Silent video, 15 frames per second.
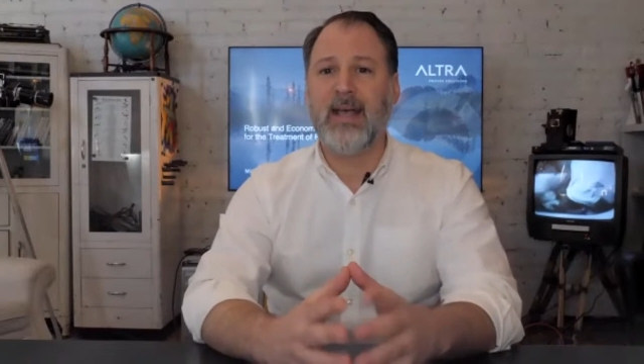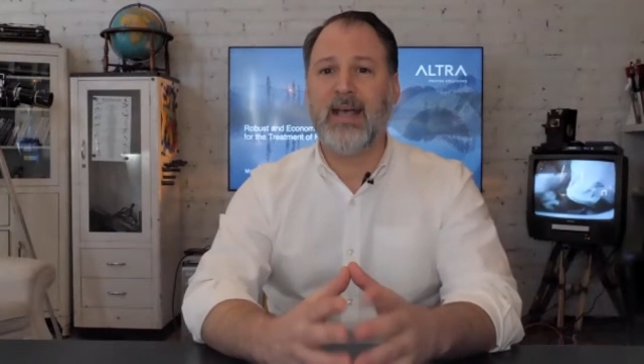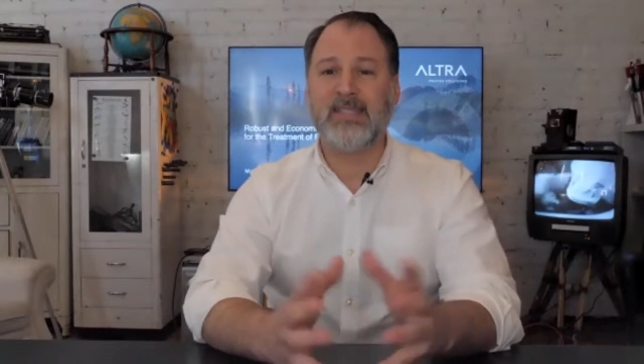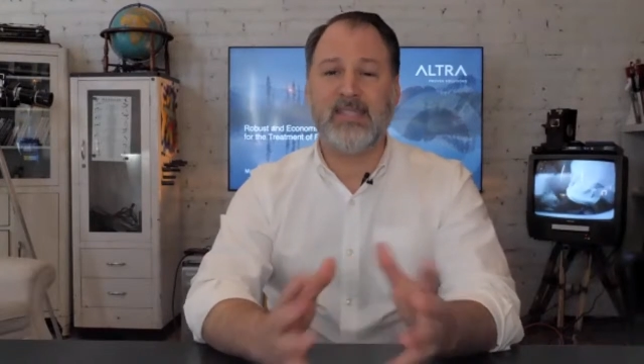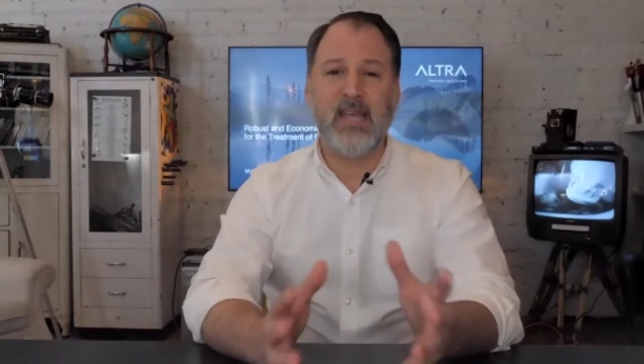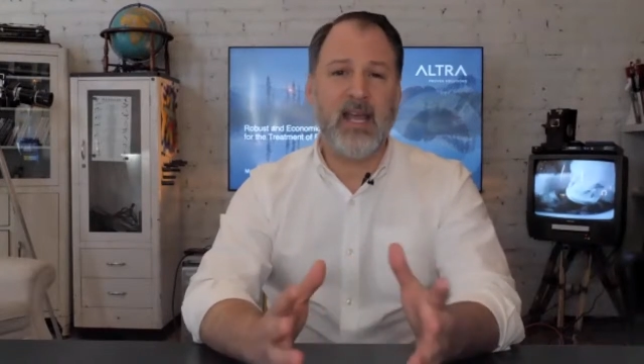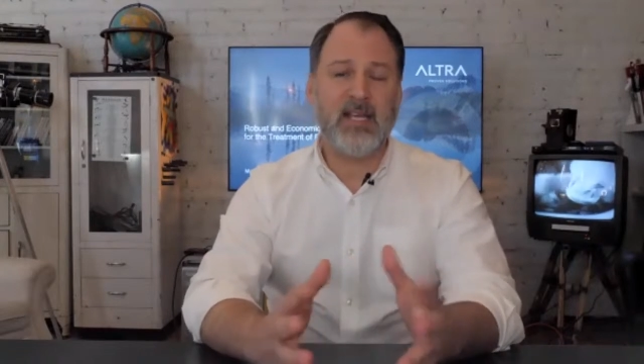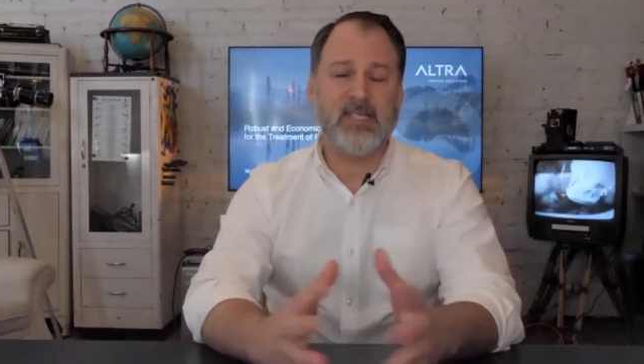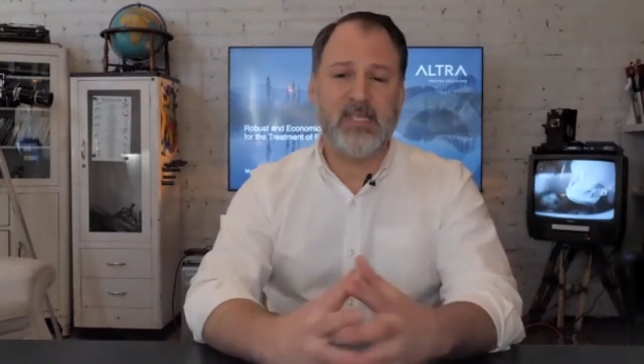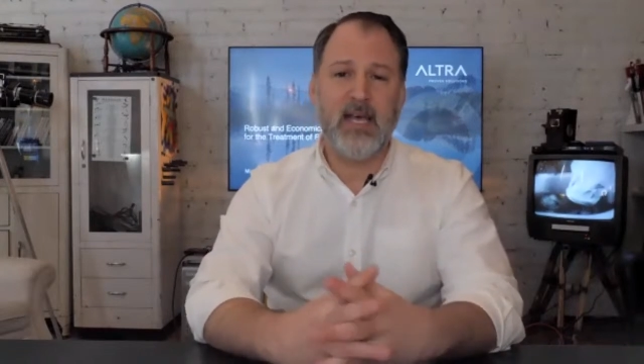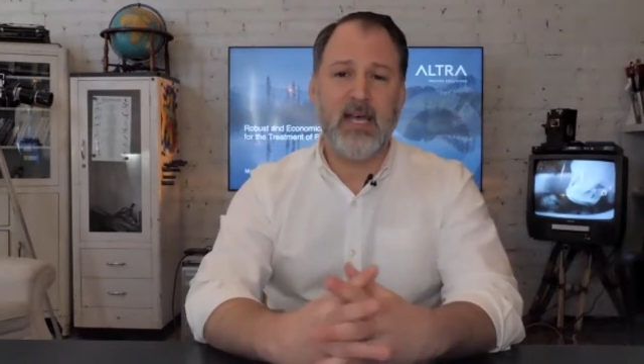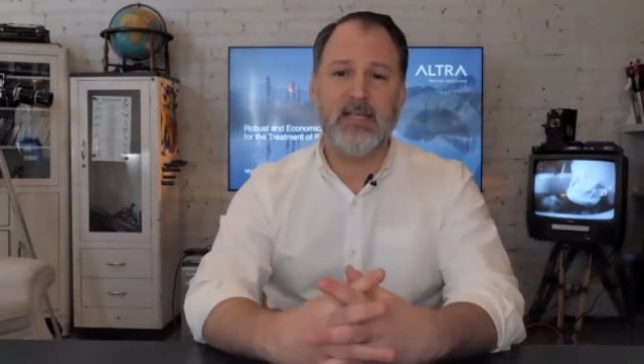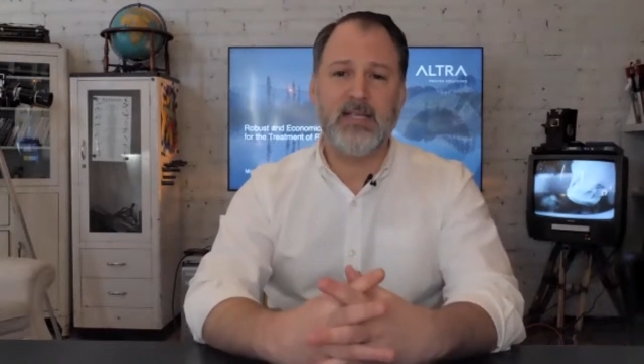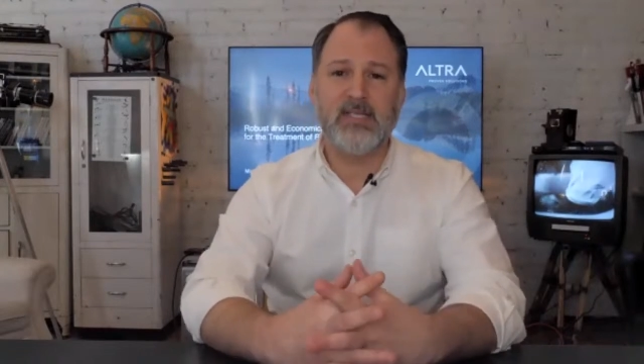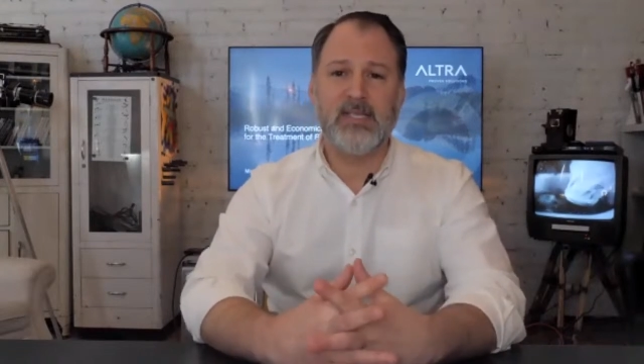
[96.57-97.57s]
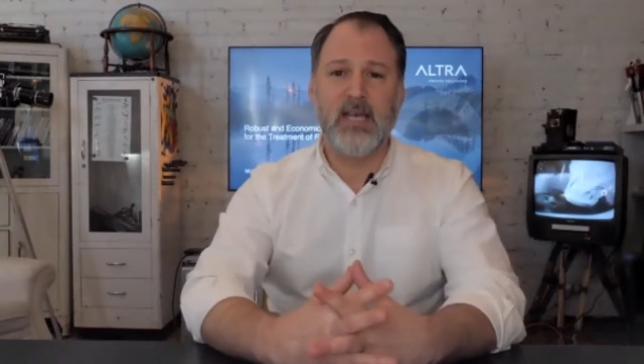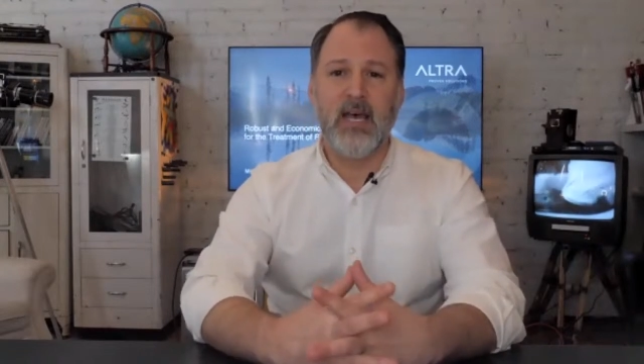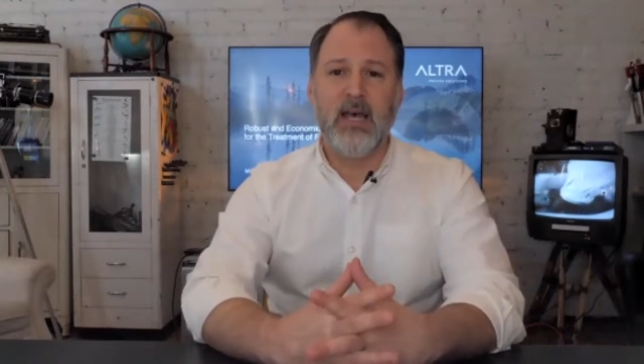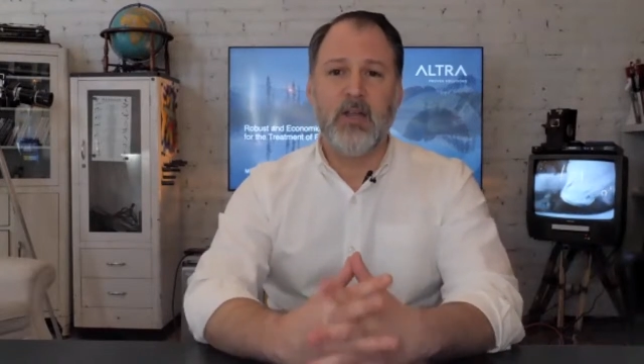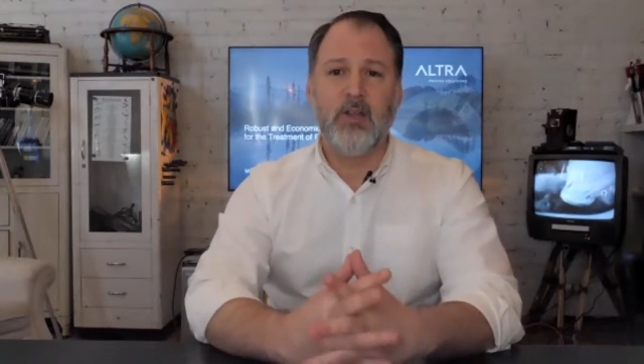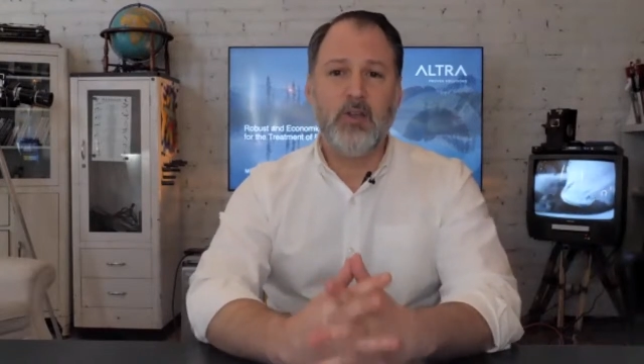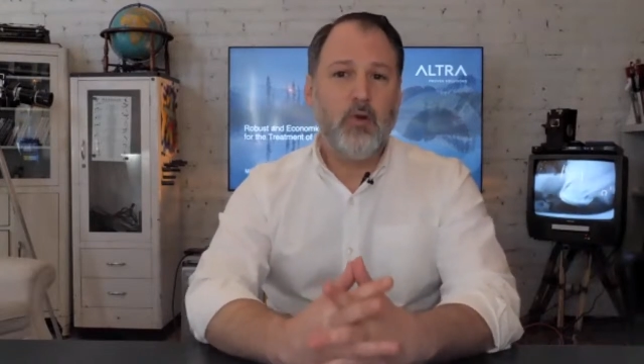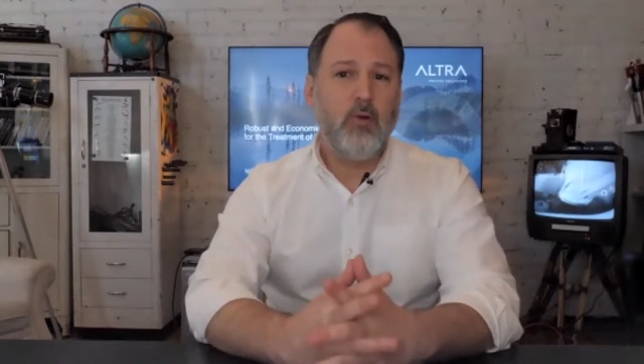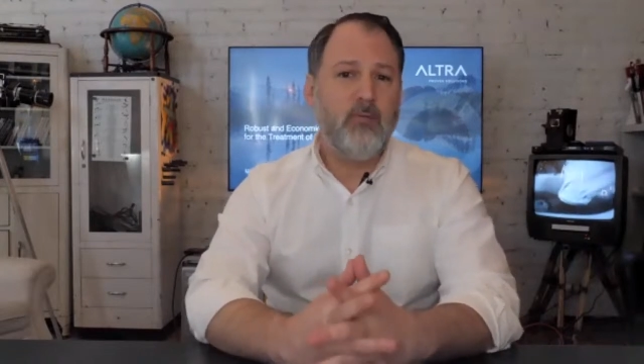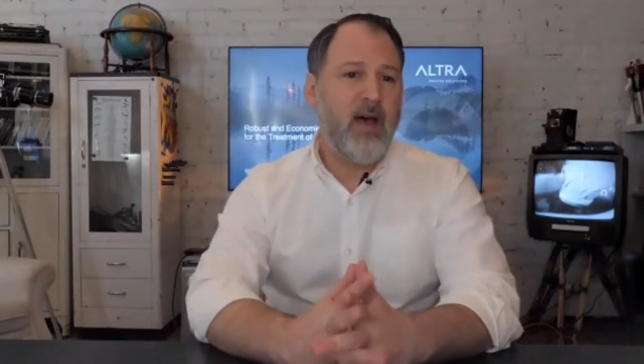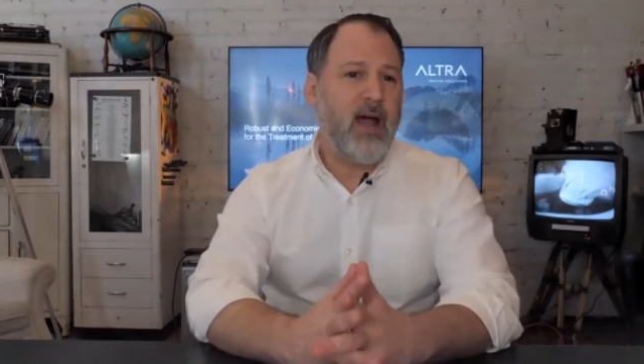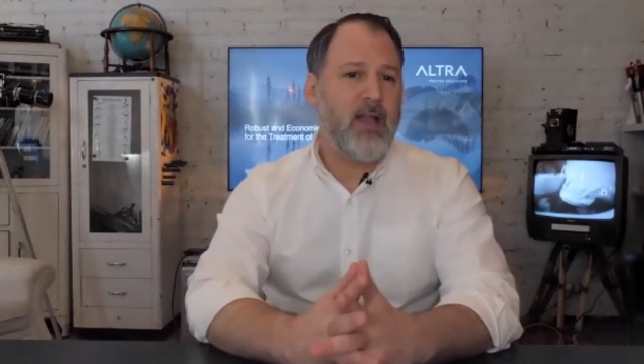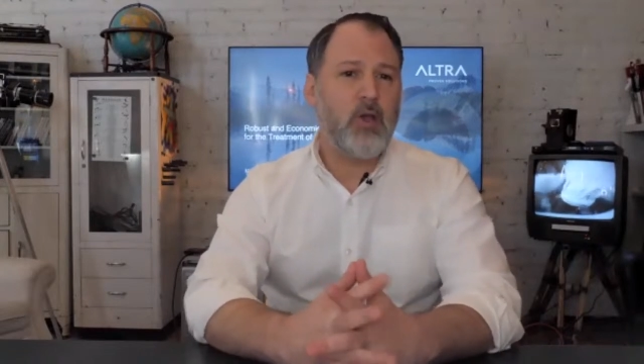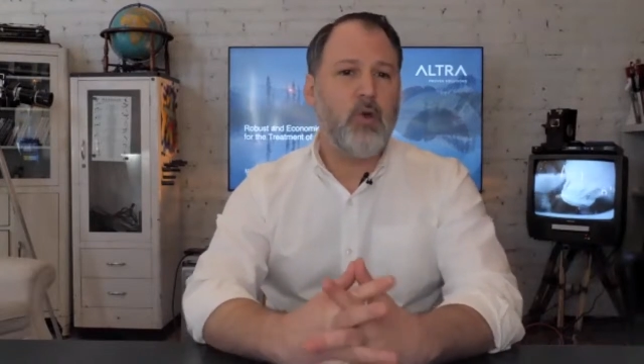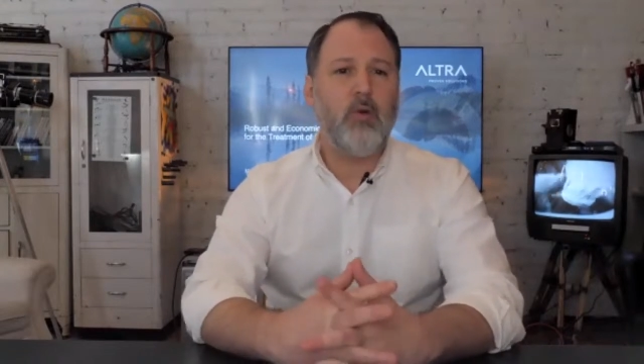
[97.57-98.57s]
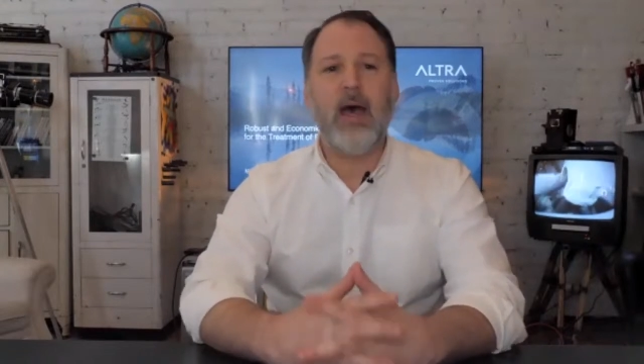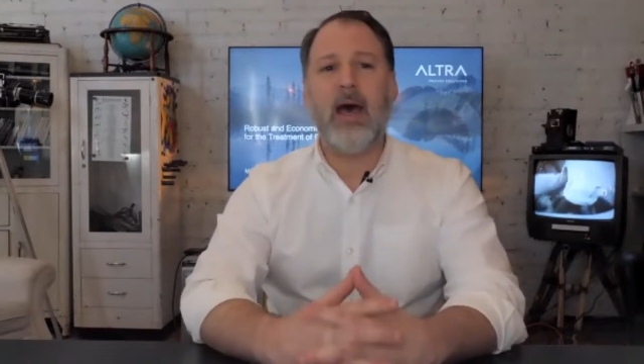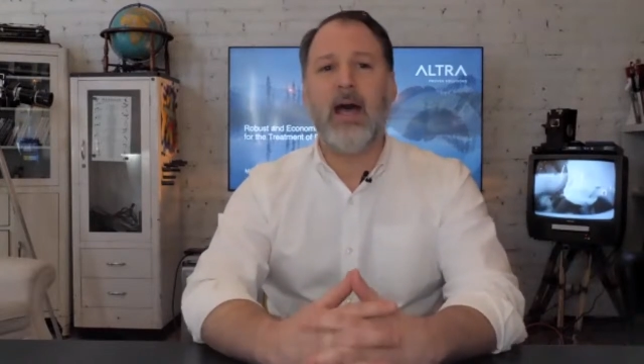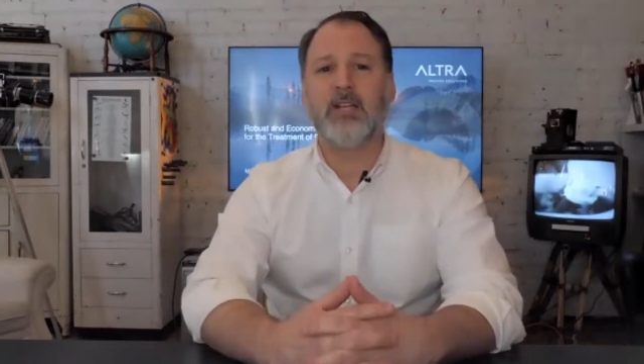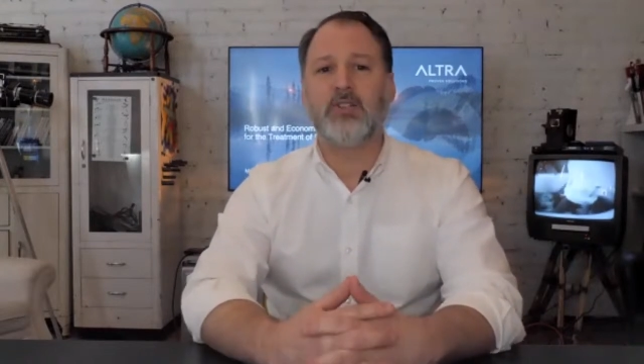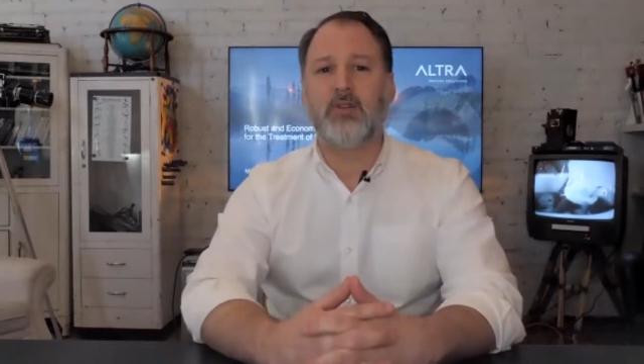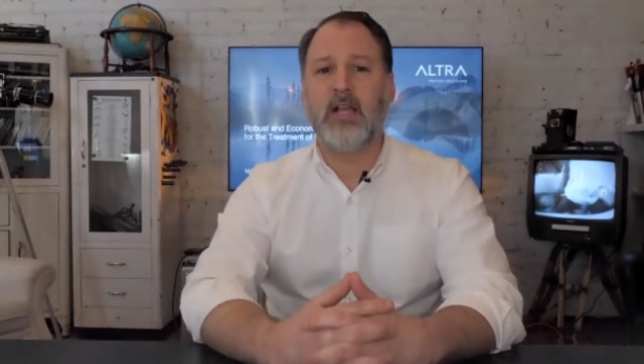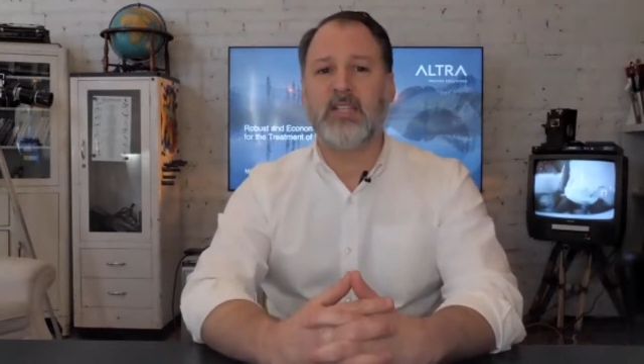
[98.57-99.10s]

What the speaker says: and Sanexen's new value-add